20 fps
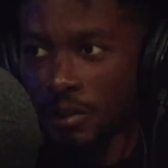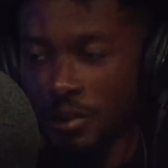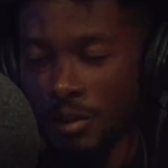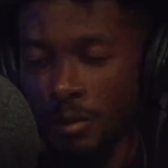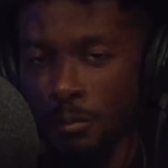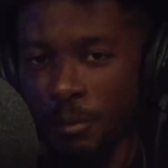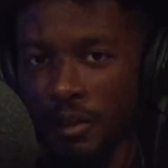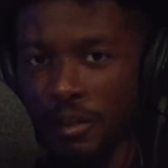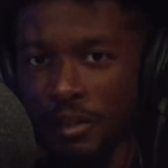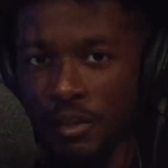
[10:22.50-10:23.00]
with
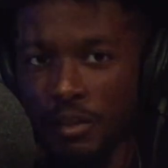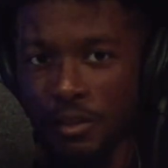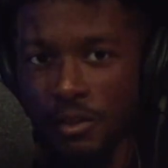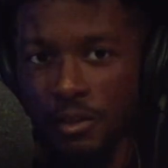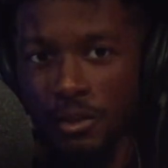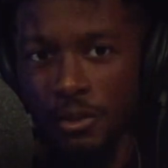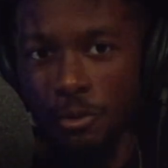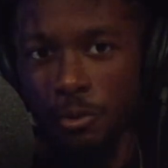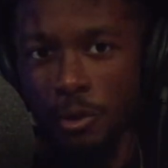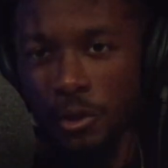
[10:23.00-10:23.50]
somebody
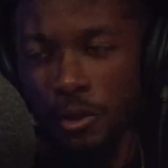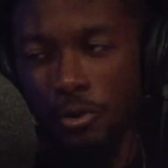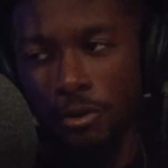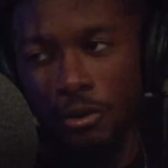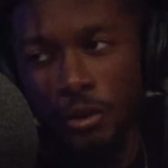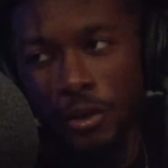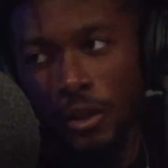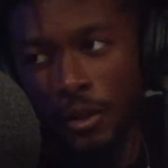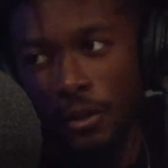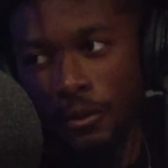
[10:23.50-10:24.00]
else to where you
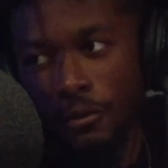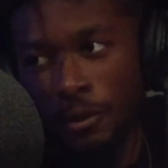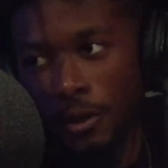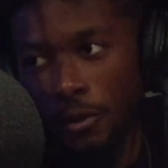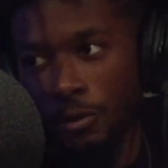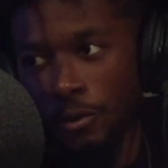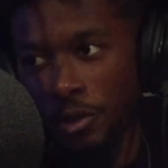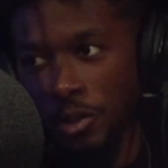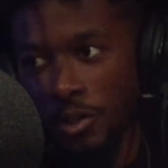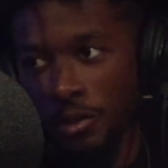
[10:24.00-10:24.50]
don't have
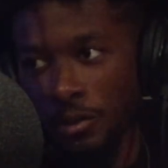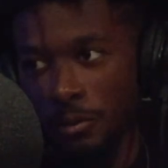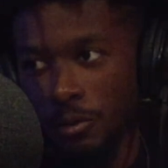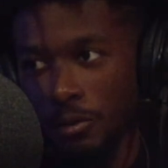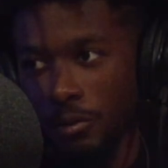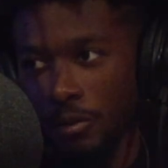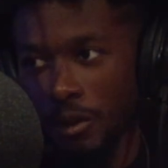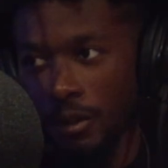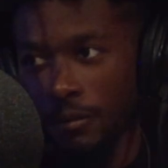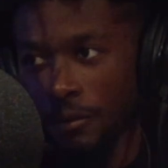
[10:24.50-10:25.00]
ownership,
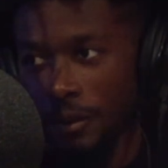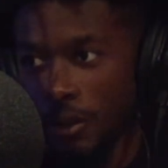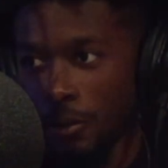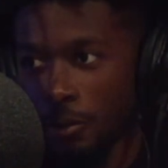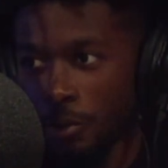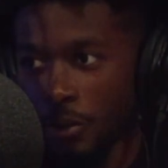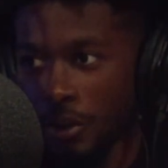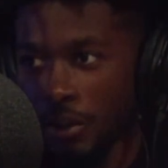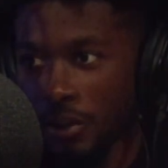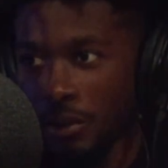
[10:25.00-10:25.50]
you don't have
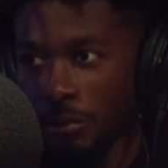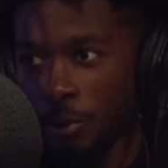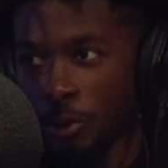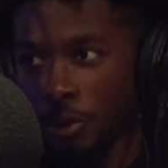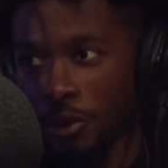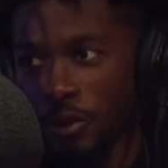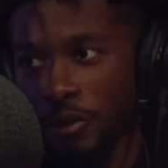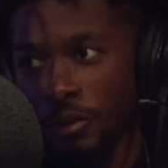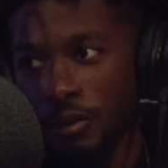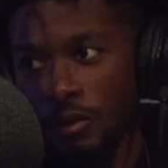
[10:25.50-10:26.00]
equity
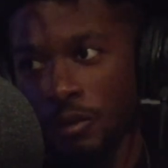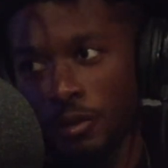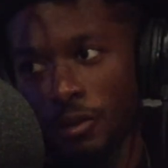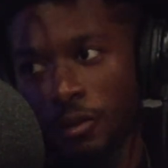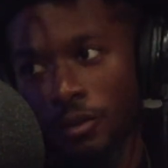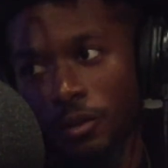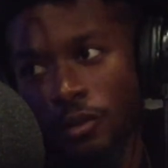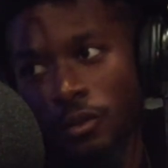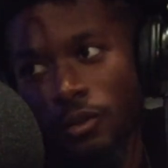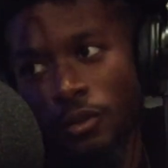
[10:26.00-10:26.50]
anymore,
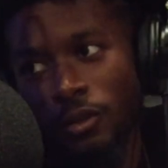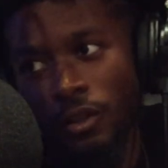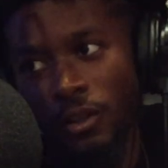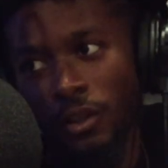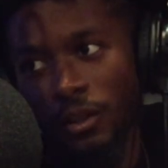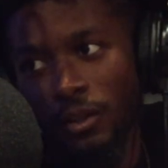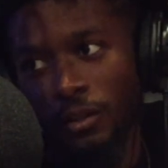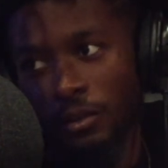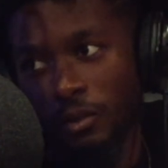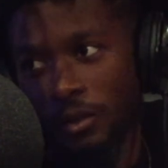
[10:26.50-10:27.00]

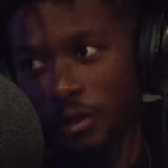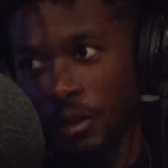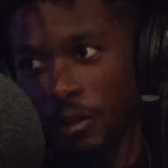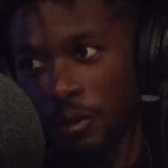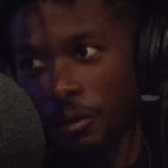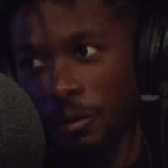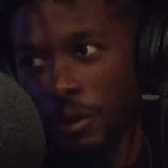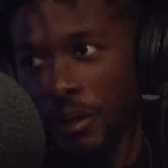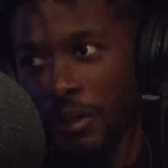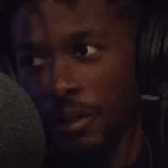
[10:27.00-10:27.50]
and you
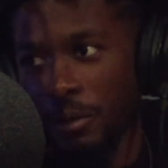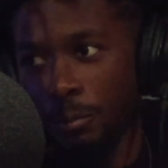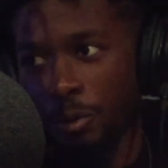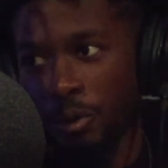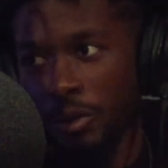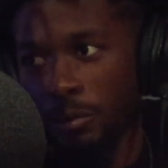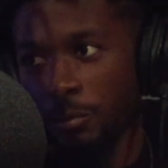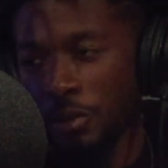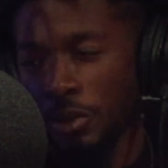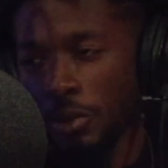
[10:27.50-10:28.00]
know they can
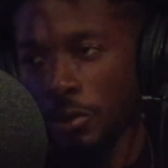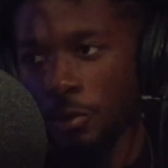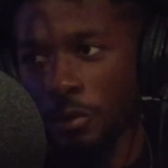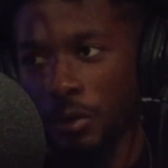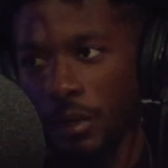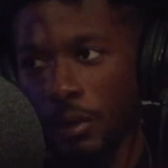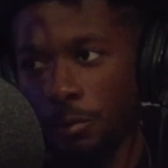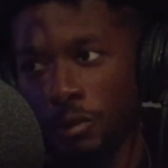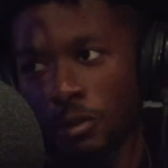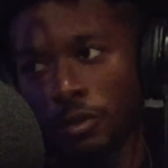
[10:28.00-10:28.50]
pretty much do
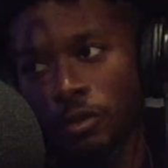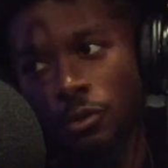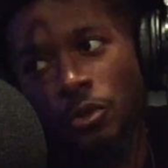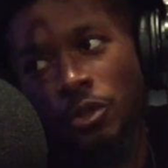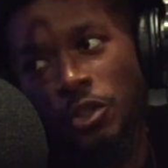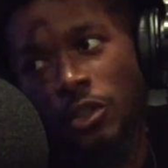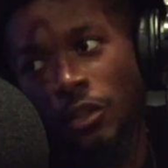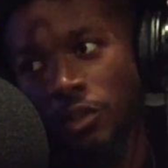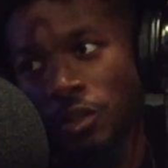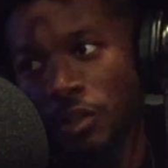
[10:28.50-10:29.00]
what they want to do
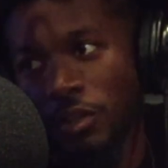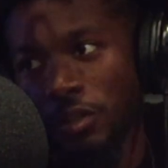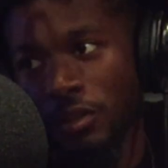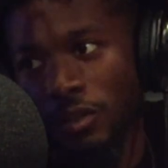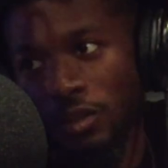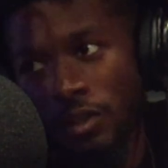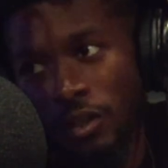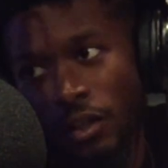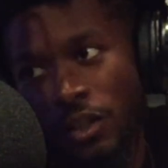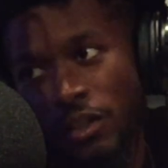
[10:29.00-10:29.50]
with your
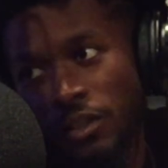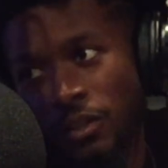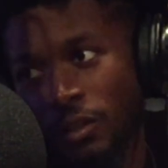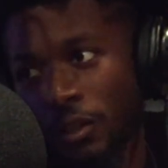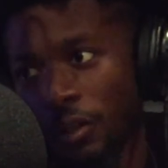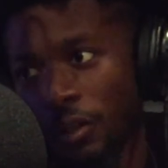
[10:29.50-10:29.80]
shit. So that's the